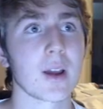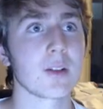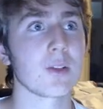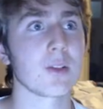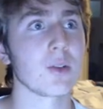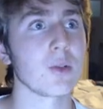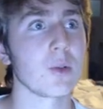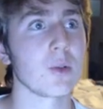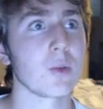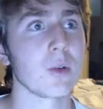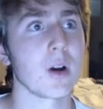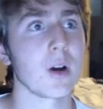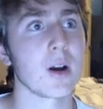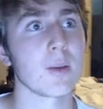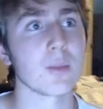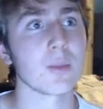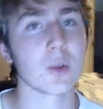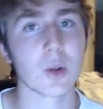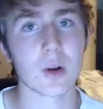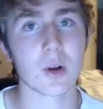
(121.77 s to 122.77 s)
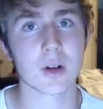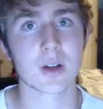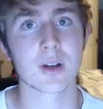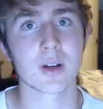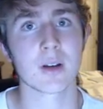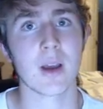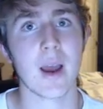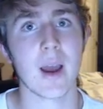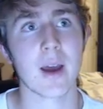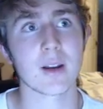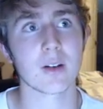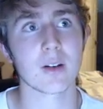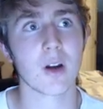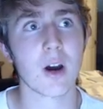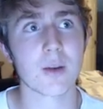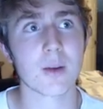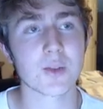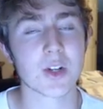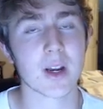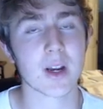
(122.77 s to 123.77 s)
to look at an
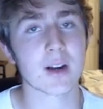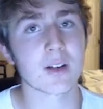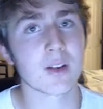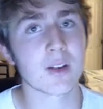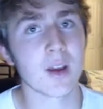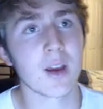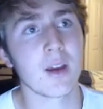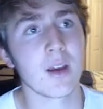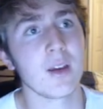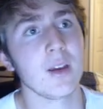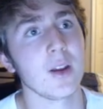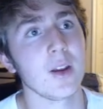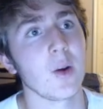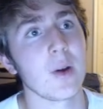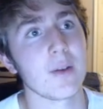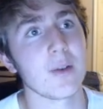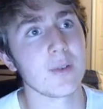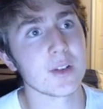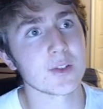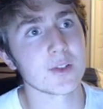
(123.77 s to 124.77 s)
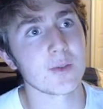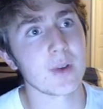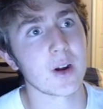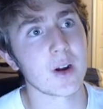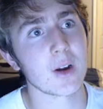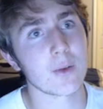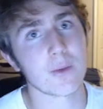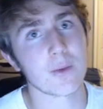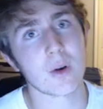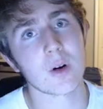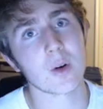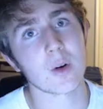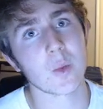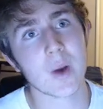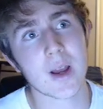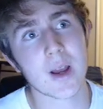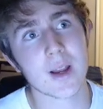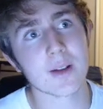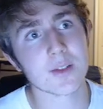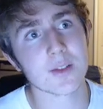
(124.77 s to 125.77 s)
object. If it's very far
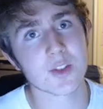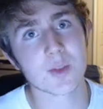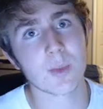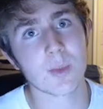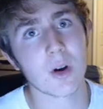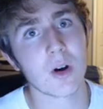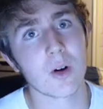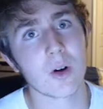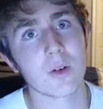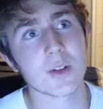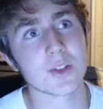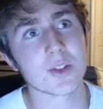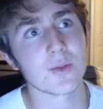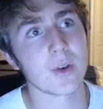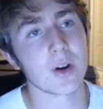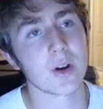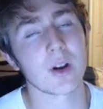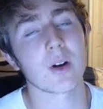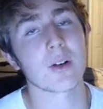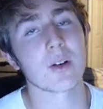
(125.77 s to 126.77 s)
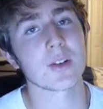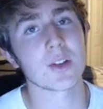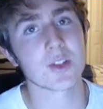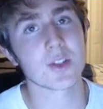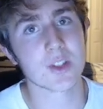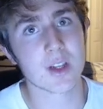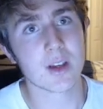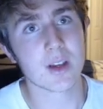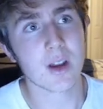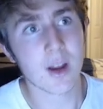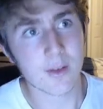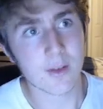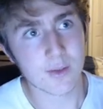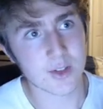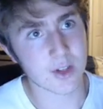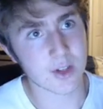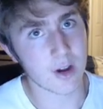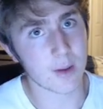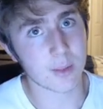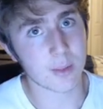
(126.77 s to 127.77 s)
away and small, it's very hard to see. If
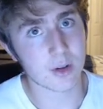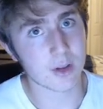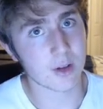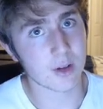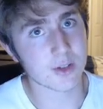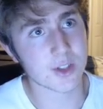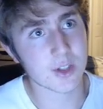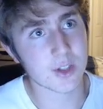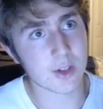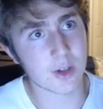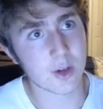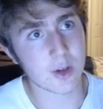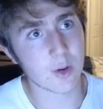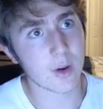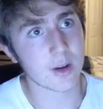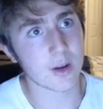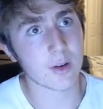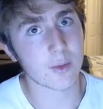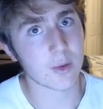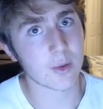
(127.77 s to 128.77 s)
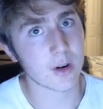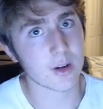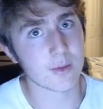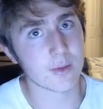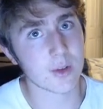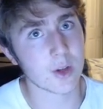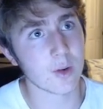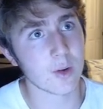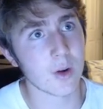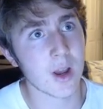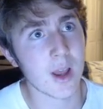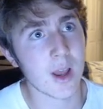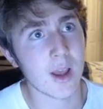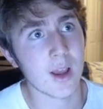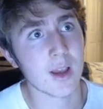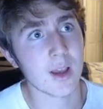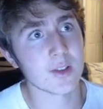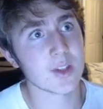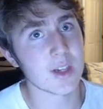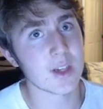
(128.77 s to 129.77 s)
it's up close to you and in front of you,
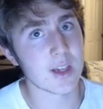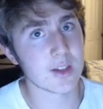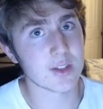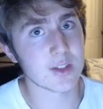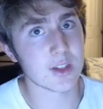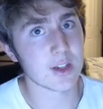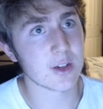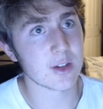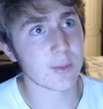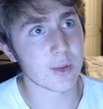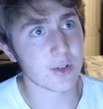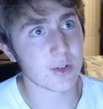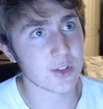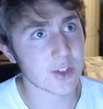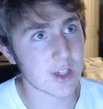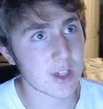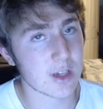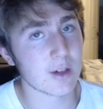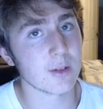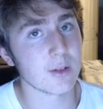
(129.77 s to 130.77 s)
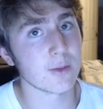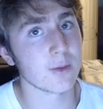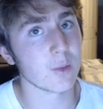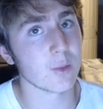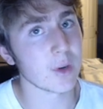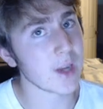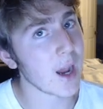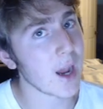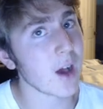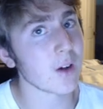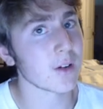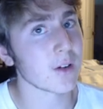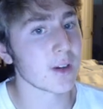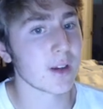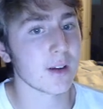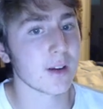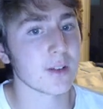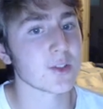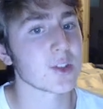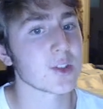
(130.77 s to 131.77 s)
it's easy to perceive reality.
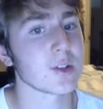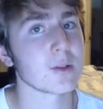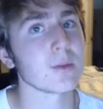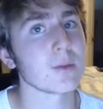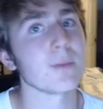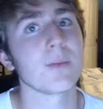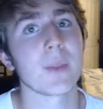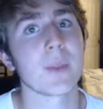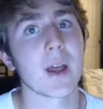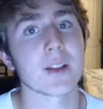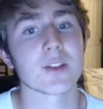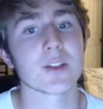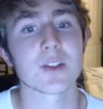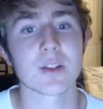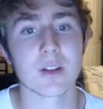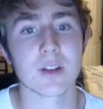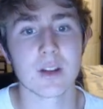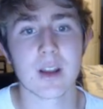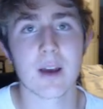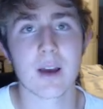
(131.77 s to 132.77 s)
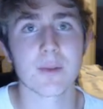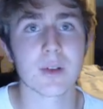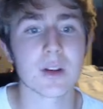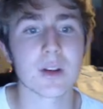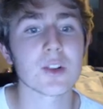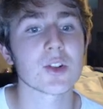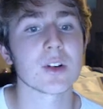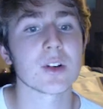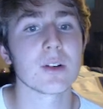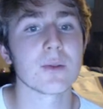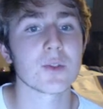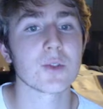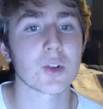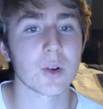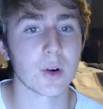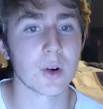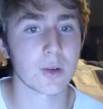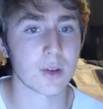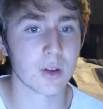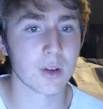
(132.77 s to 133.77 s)
And so that's the definition of
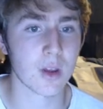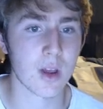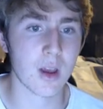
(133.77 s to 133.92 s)
truth.